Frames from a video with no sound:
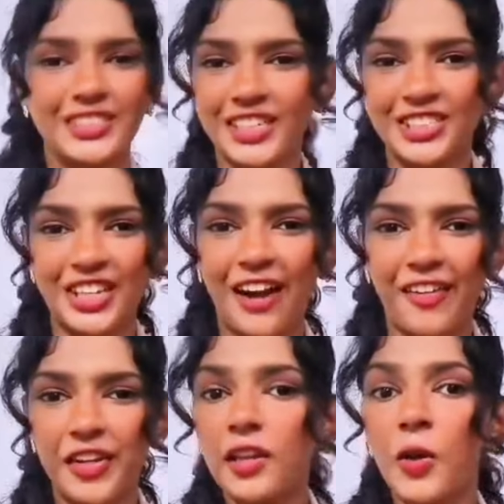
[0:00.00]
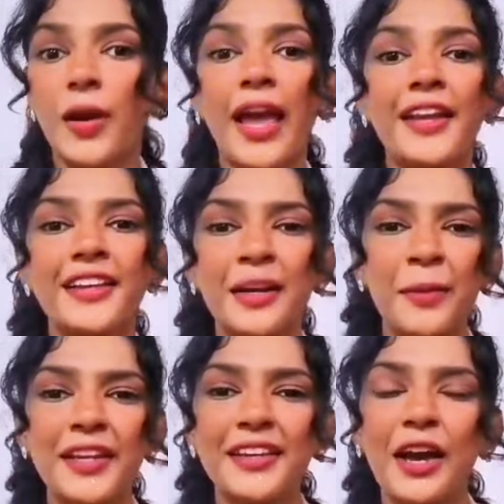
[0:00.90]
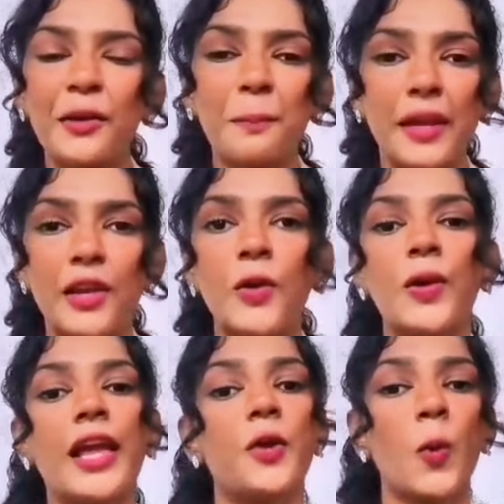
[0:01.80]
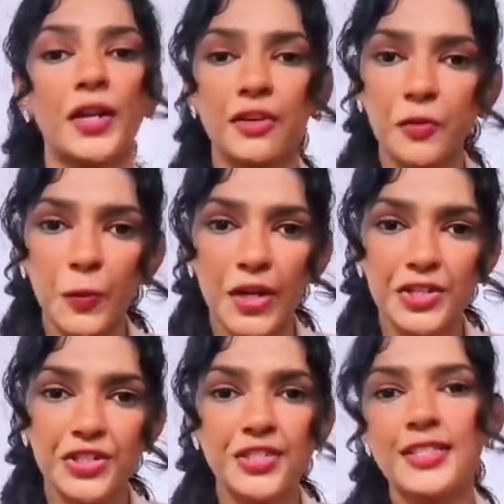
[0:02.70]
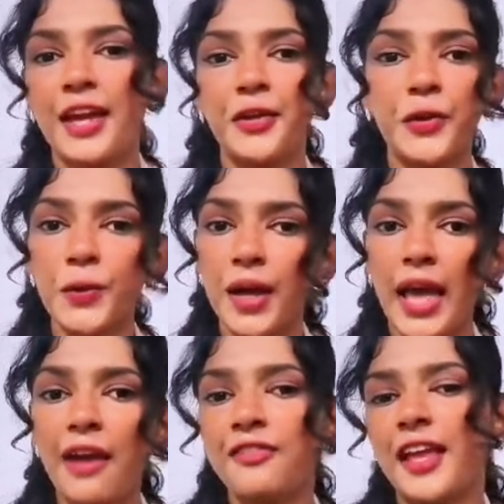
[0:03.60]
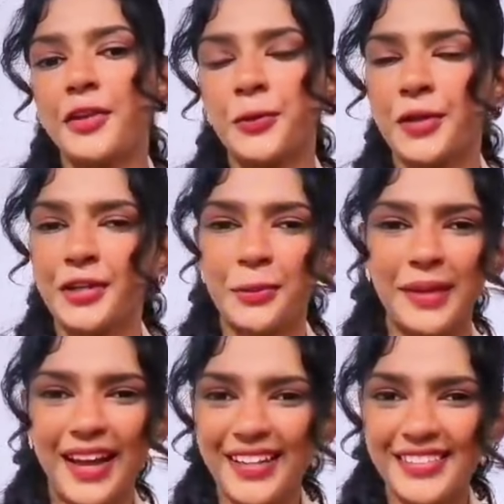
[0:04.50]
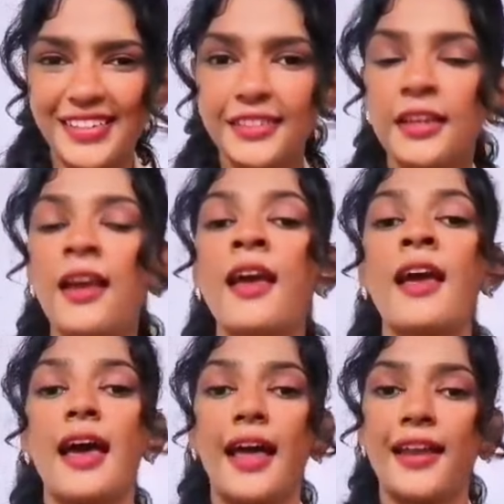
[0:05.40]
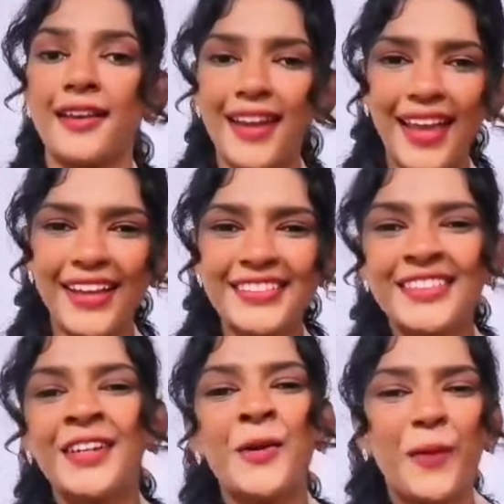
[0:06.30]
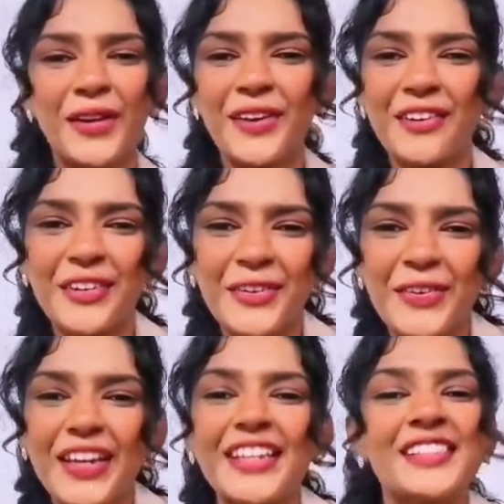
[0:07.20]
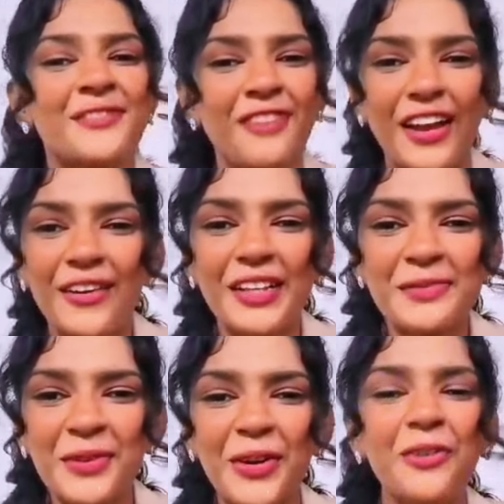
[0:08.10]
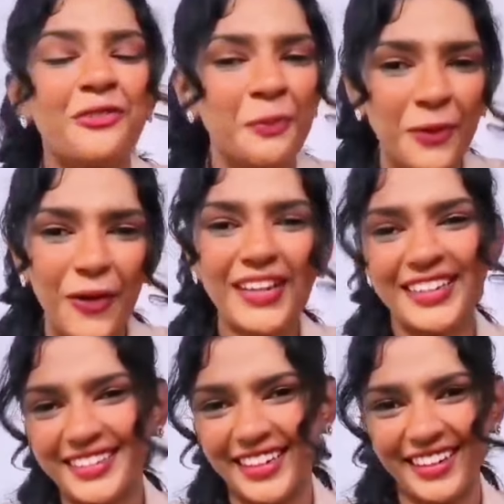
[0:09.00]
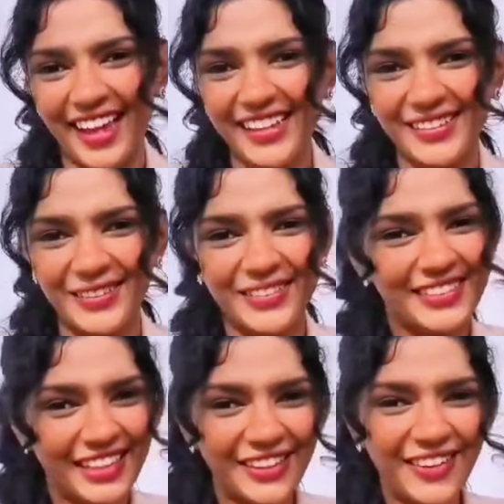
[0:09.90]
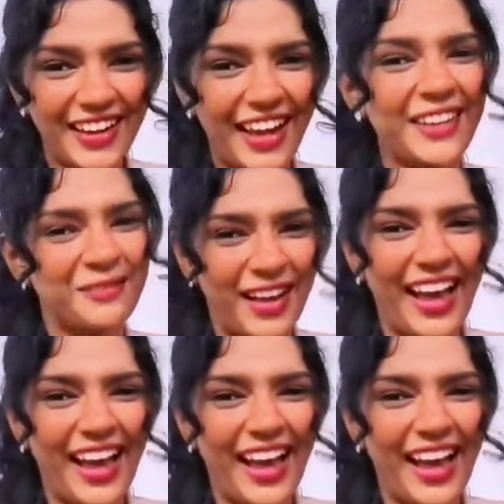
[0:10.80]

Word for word: just share it along and comment down below like whatever questions that you have that you need to be answered. And next, what you have to do is follow us more for more content like so. See you again.